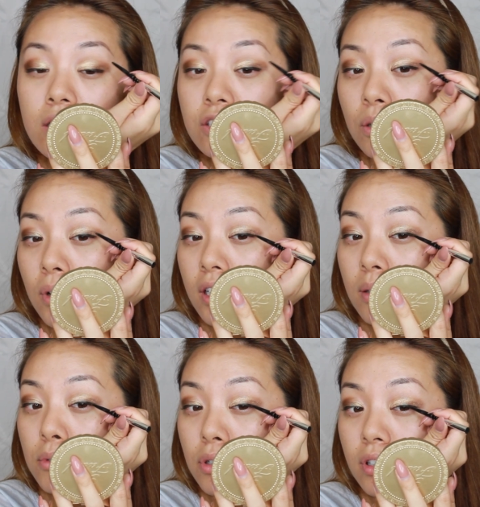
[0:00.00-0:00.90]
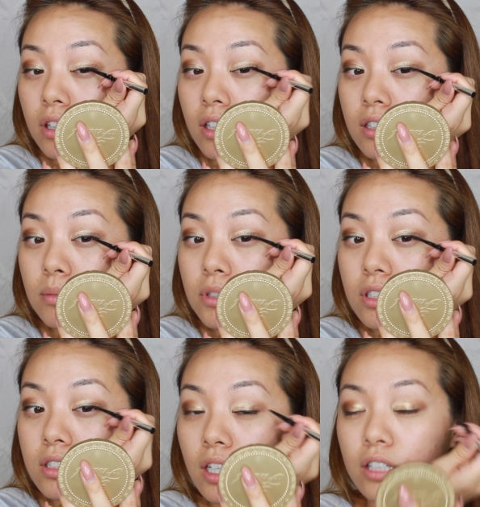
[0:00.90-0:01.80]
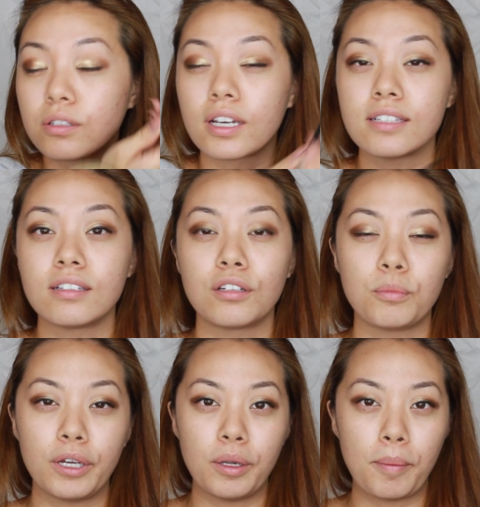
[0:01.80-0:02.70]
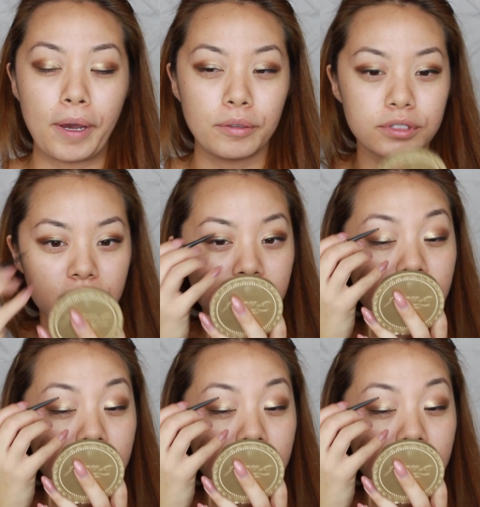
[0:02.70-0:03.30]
So while I'm doing this, let me just tell you guys a little bit about